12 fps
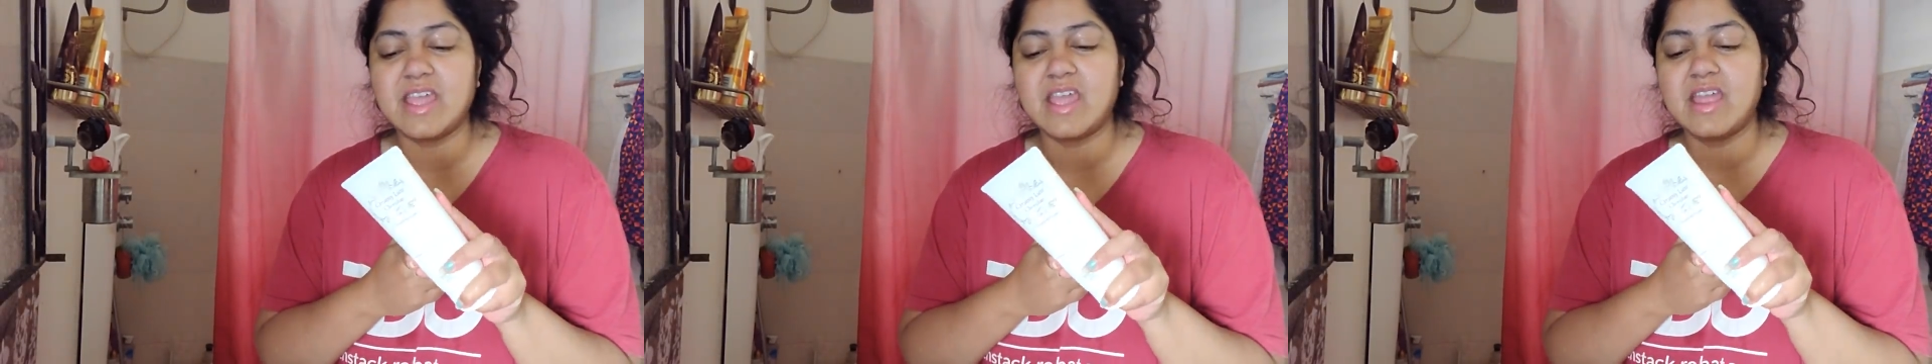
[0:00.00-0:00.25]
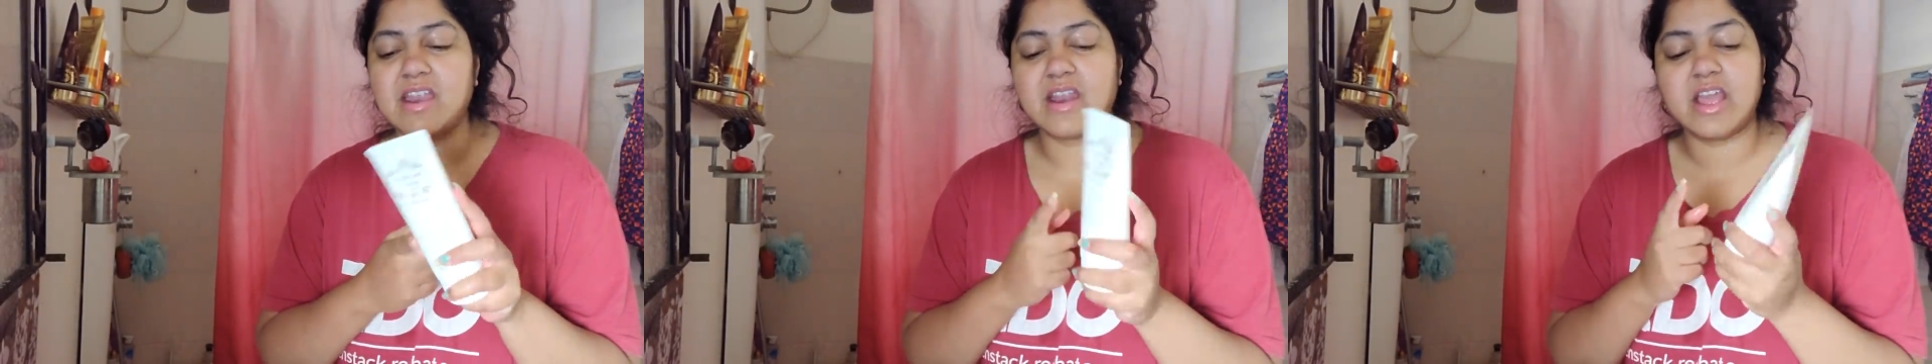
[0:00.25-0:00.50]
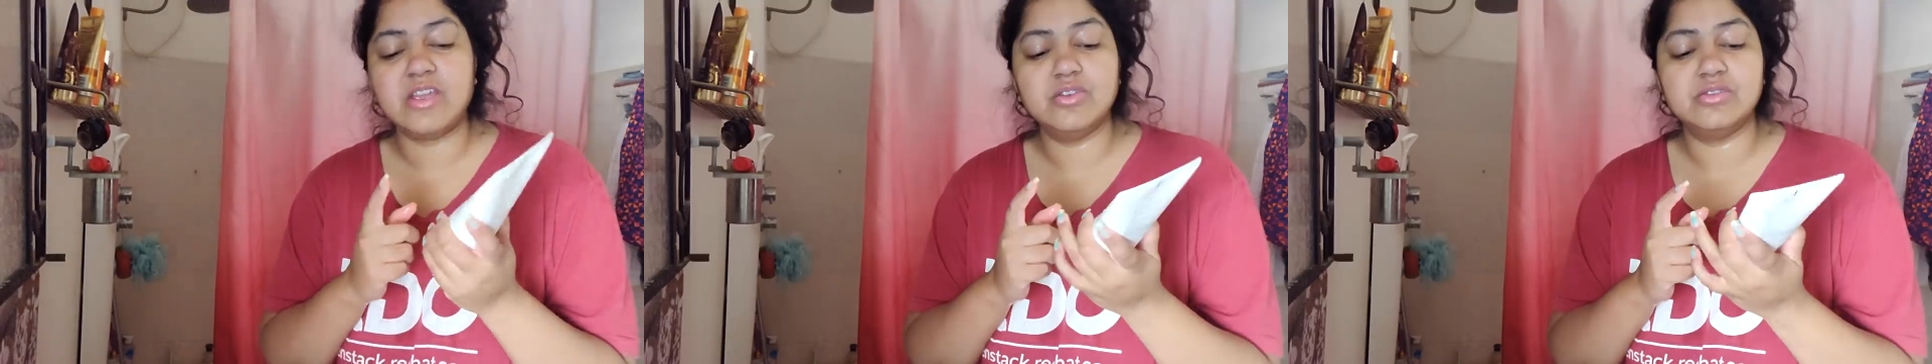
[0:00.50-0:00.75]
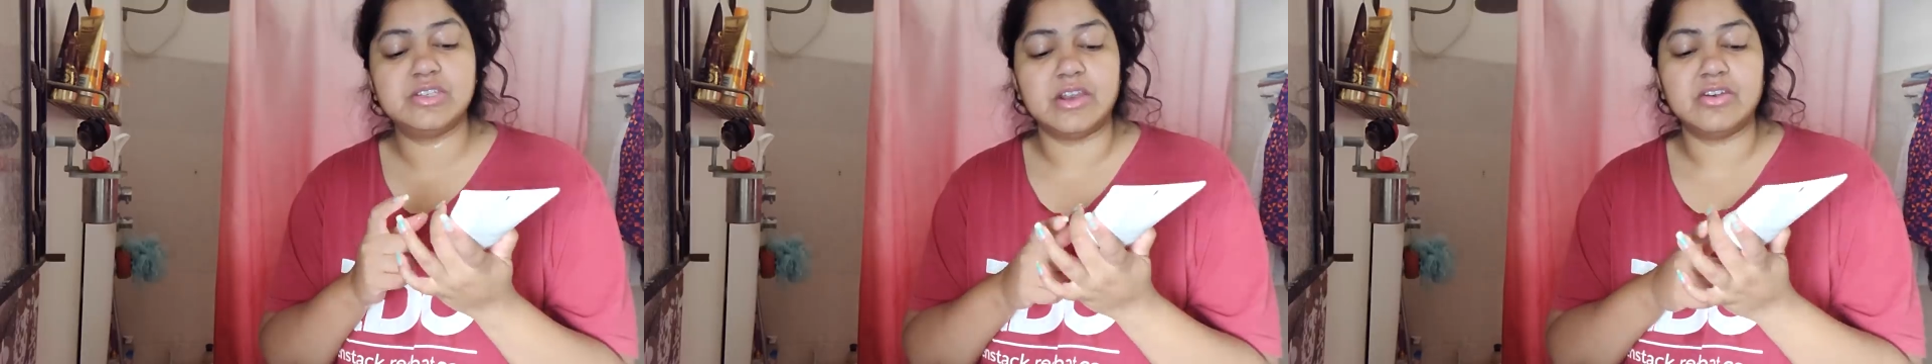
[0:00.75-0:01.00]
and I
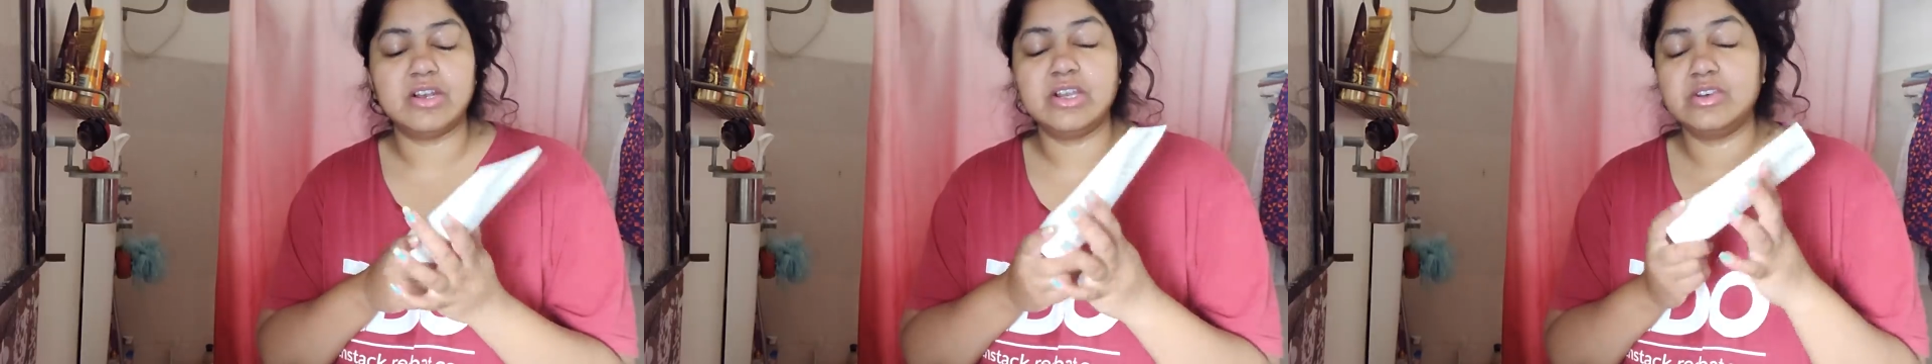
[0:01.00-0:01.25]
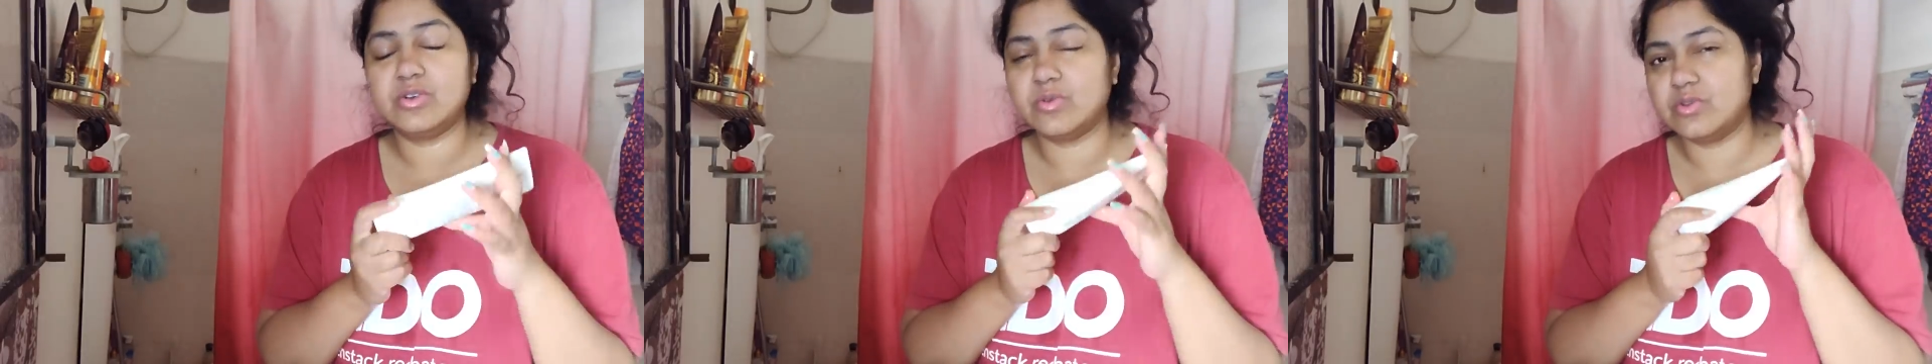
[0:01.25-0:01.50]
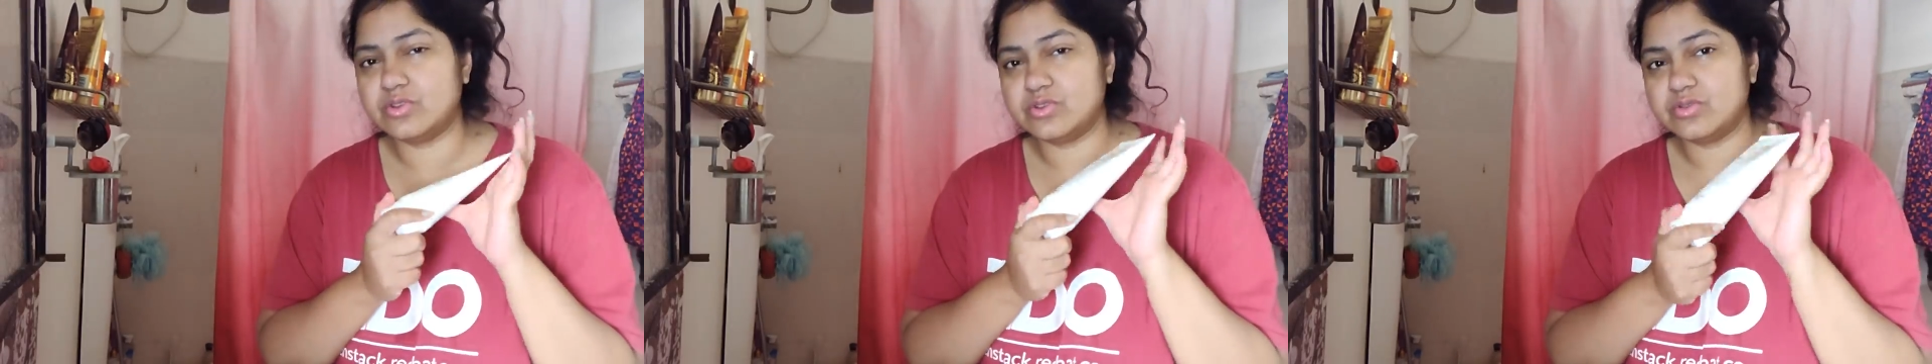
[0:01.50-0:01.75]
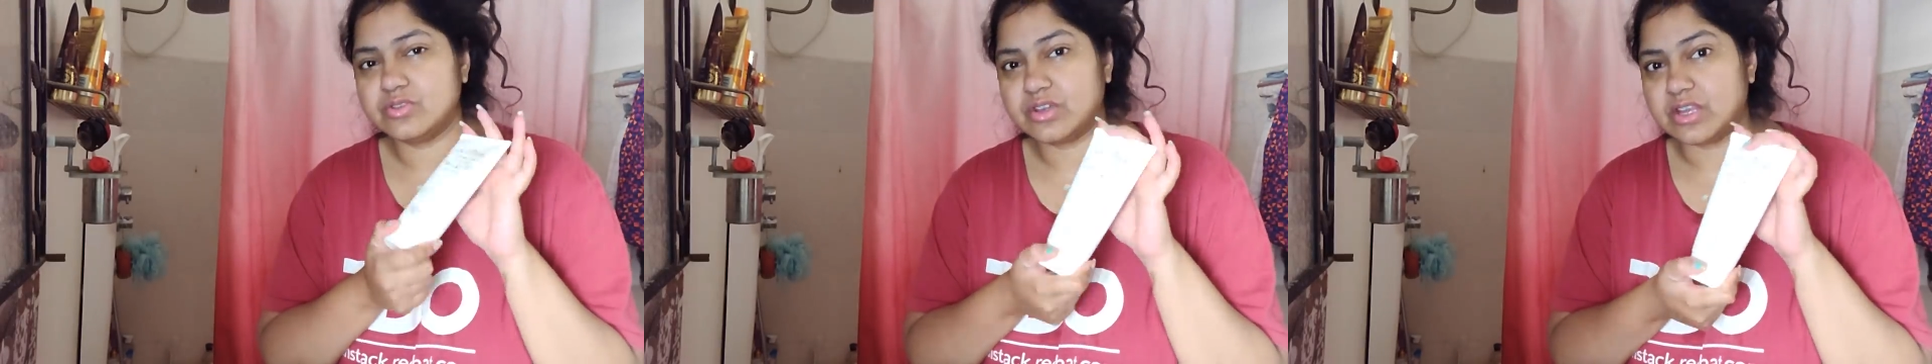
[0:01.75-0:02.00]
generally don't use